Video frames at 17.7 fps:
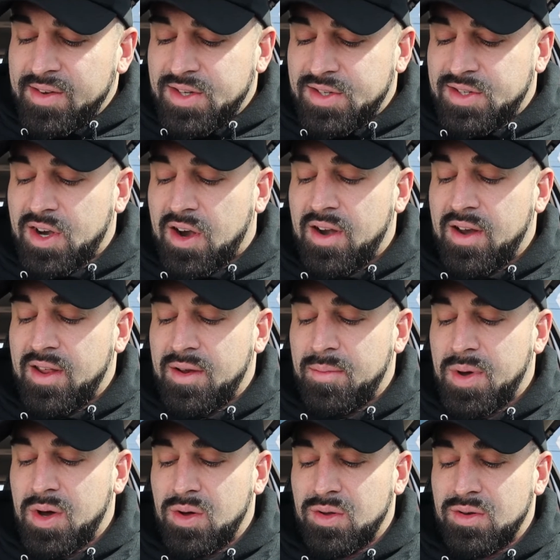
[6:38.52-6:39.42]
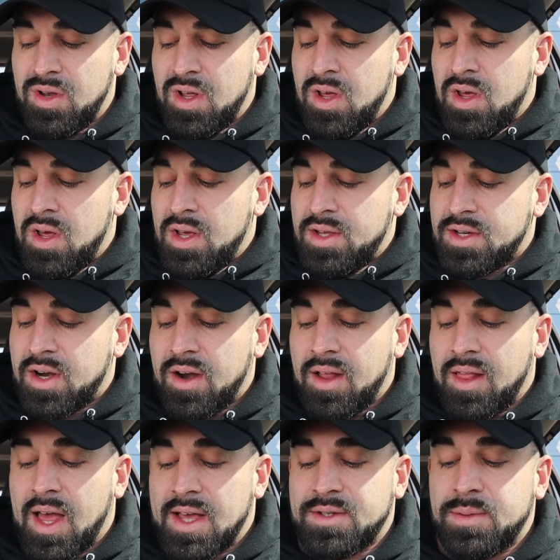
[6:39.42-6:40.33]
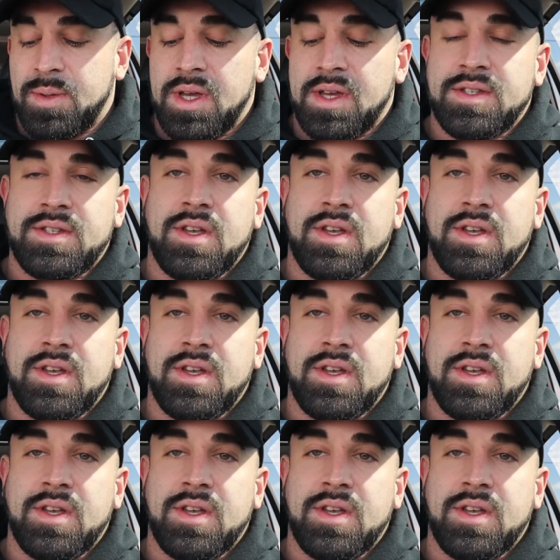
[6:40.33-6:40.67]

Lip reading: Just started last week.